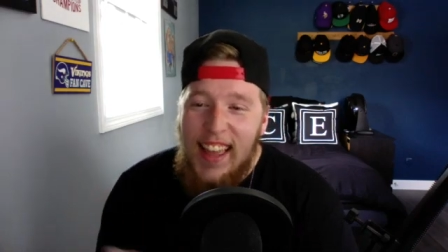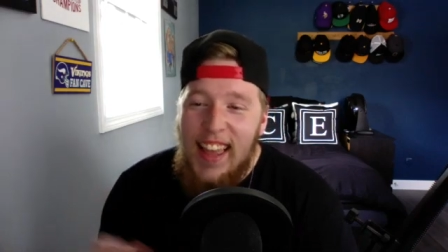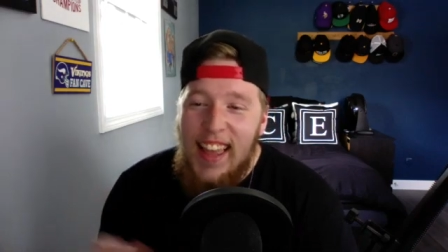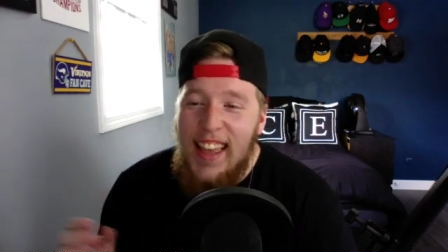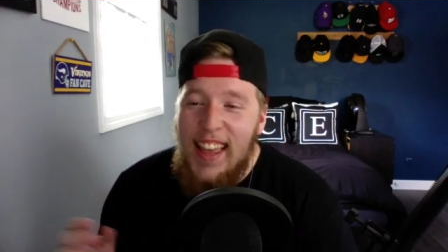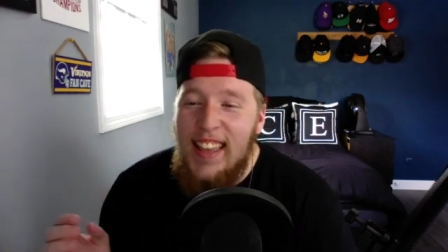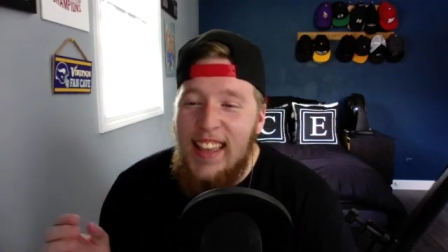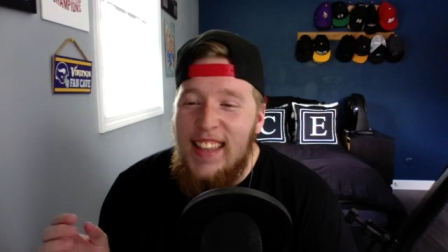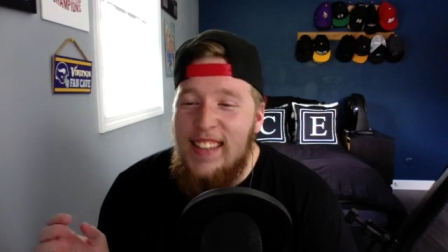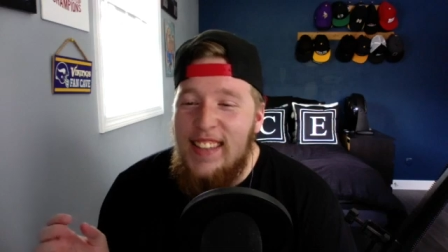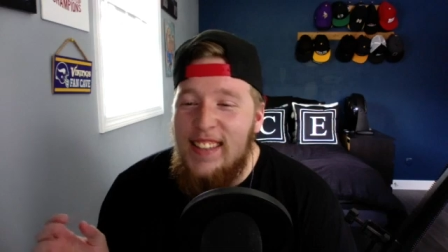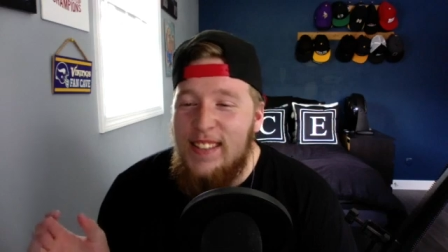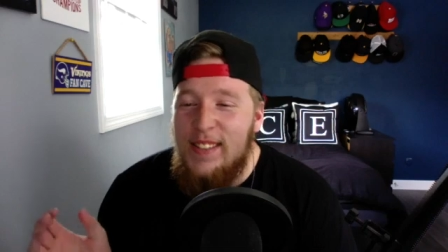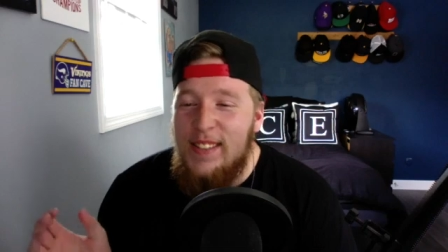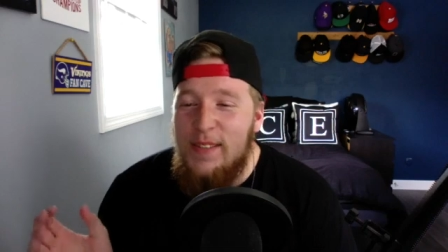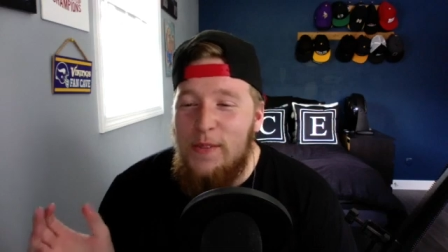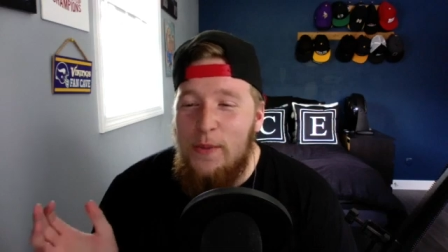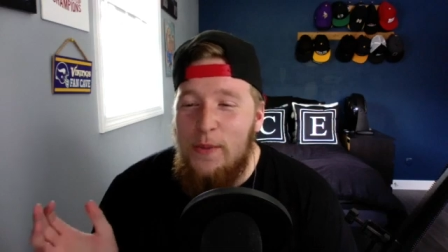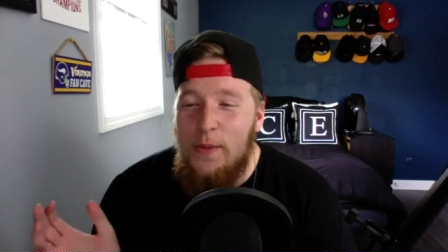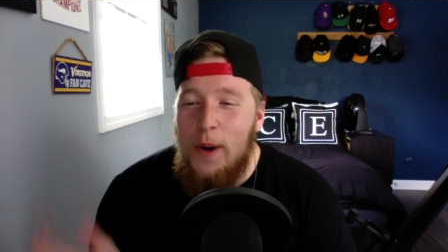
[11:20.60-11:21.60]
is
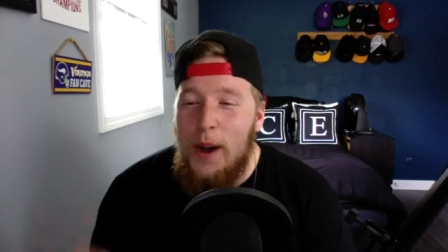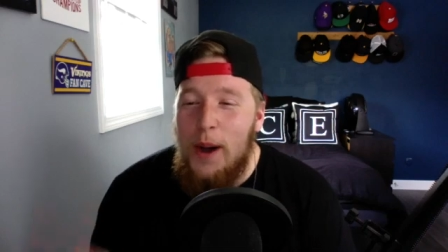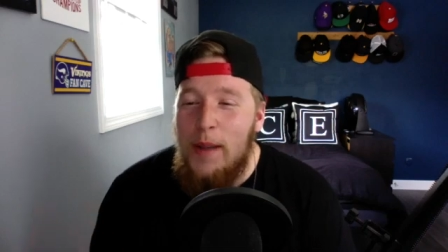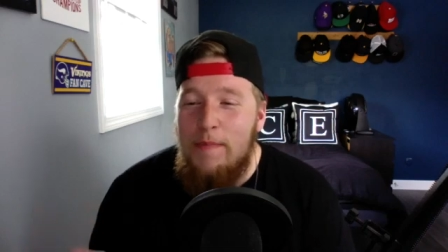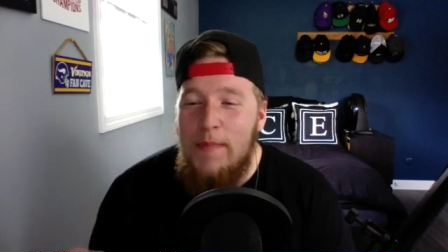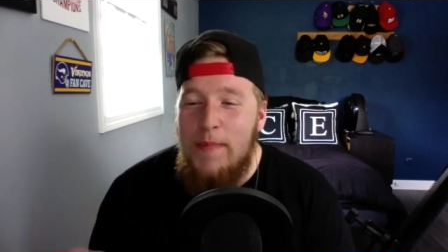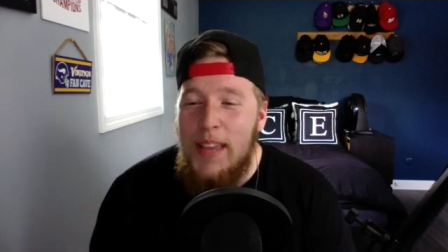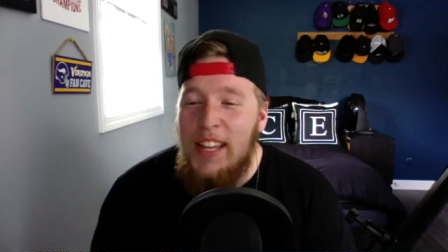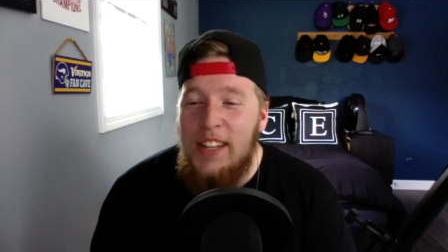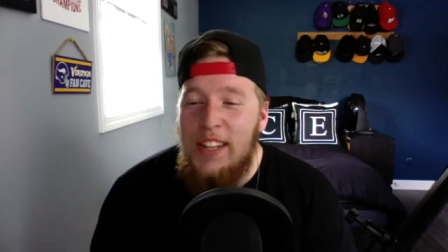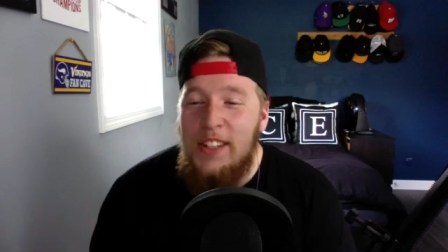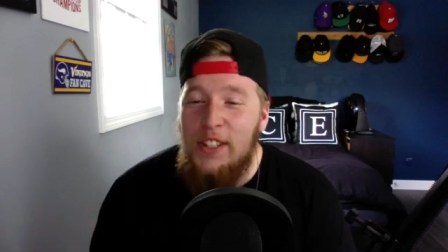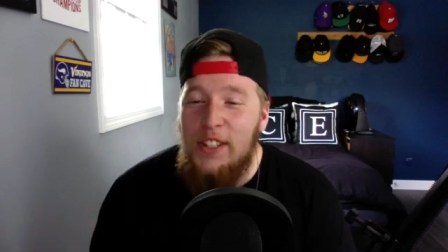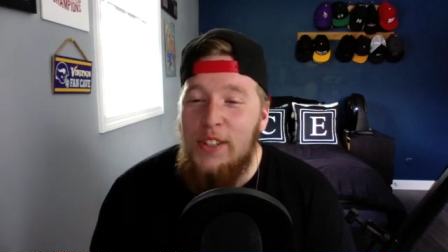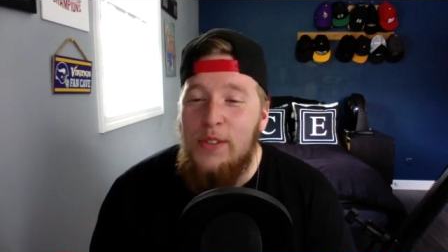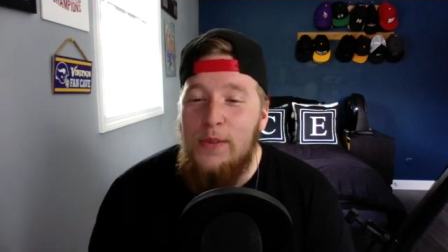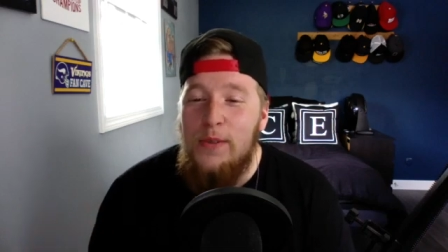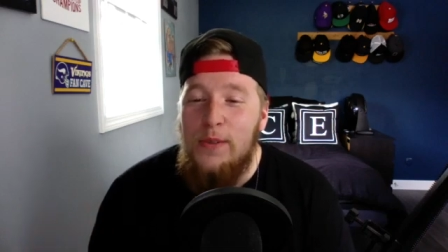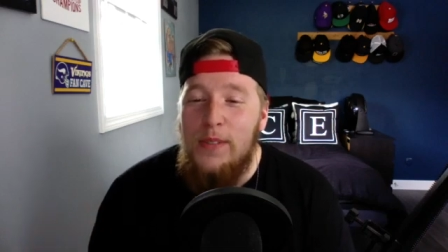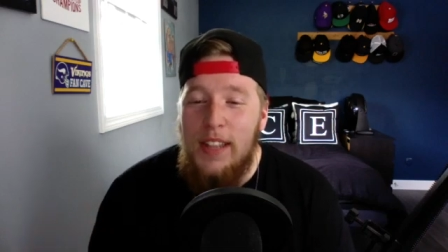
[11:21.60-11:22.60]
what makes
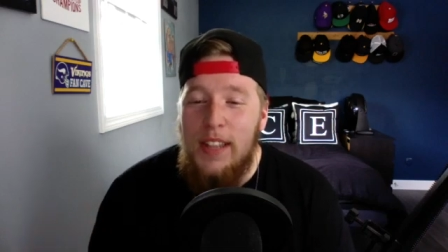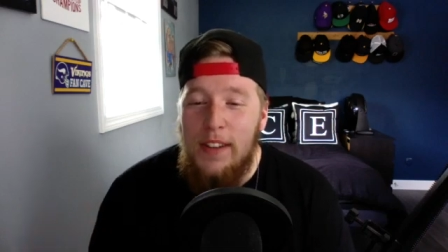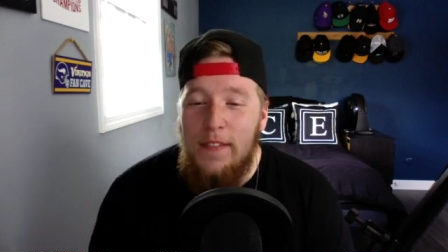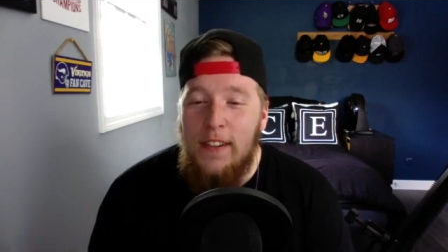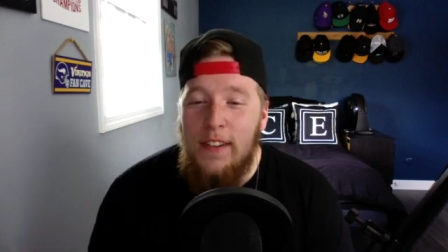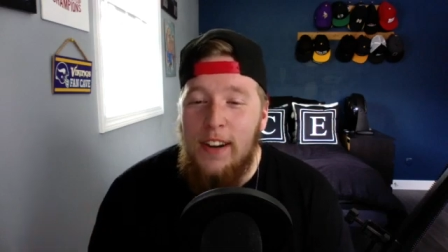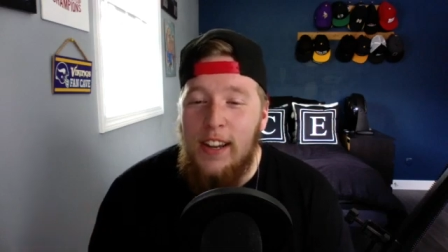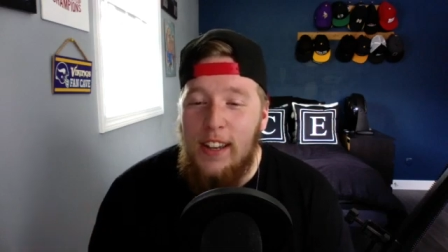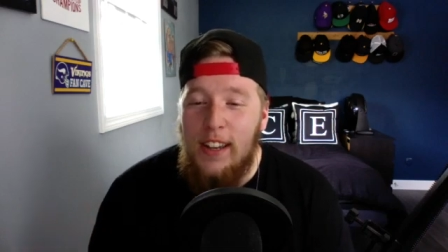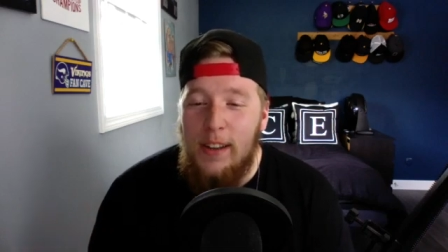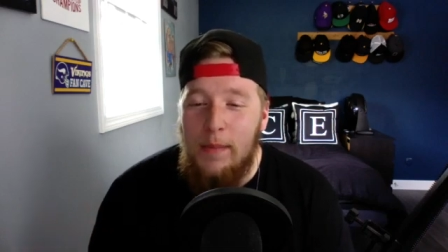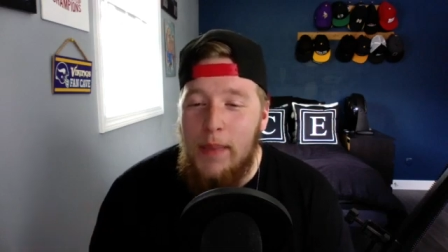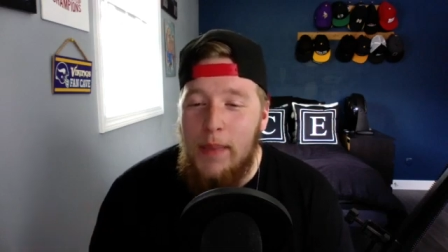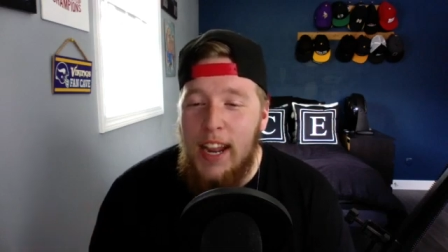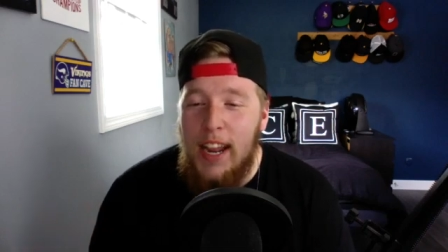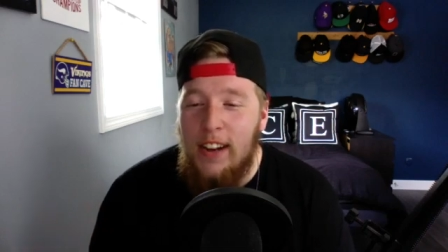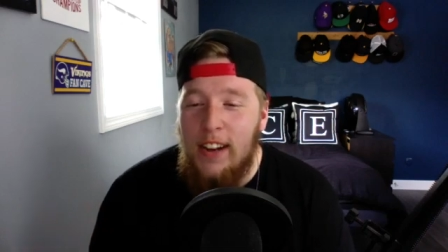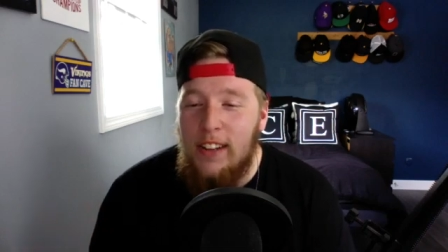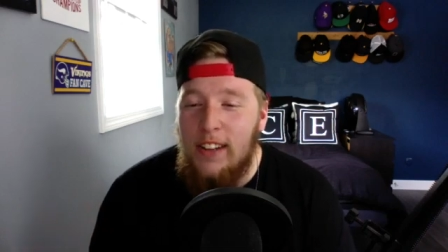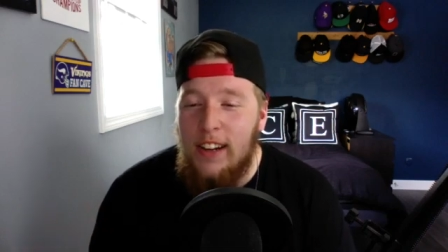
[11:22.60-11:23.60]
you different
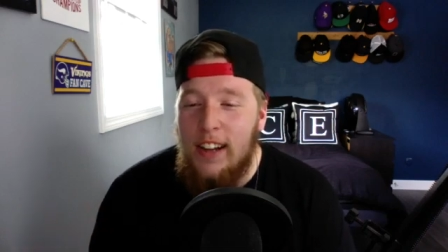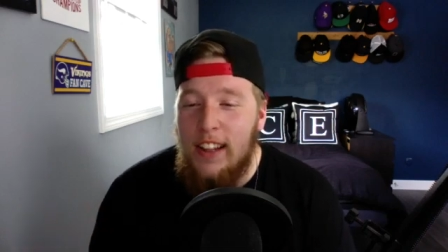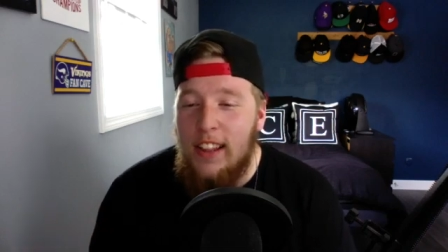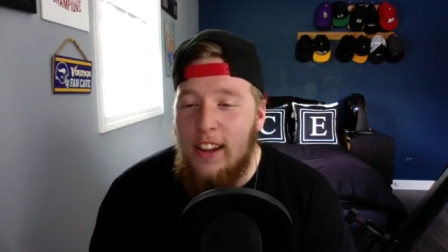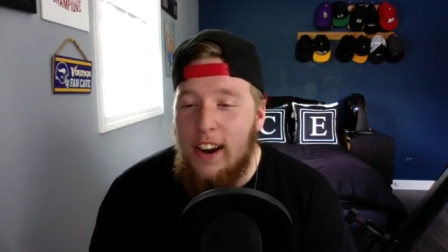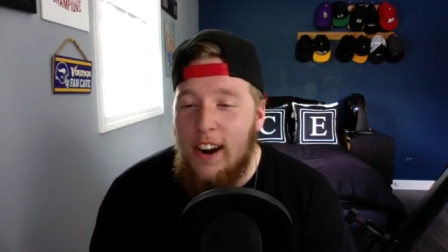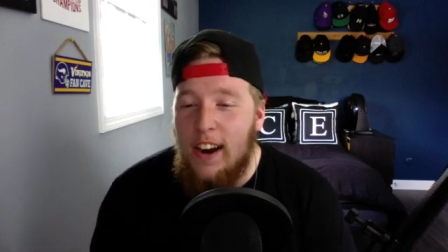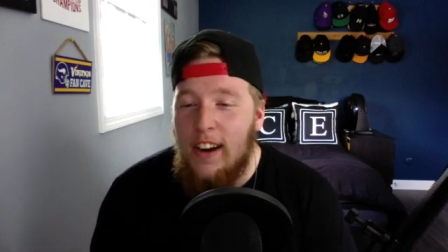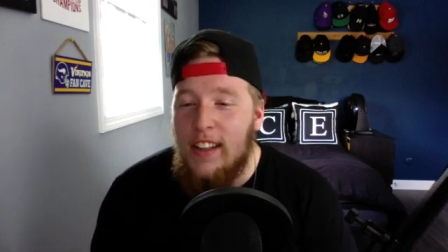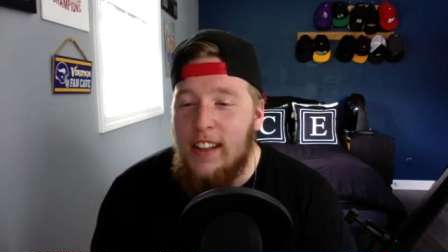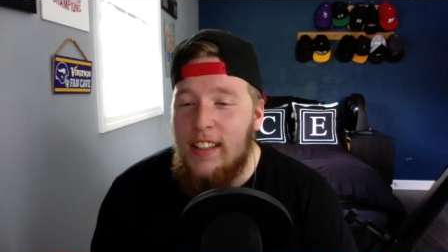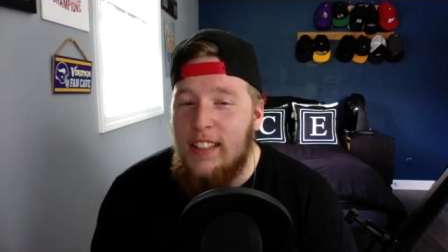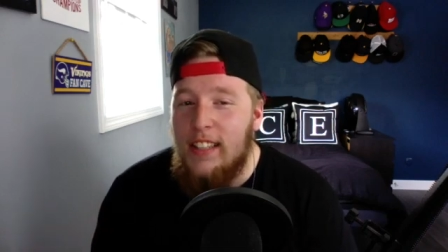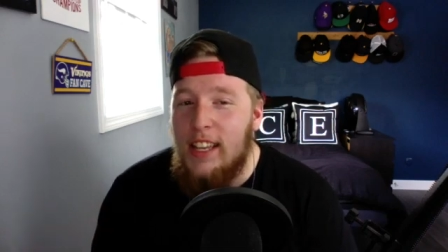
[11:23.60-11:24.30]
compared to other artists?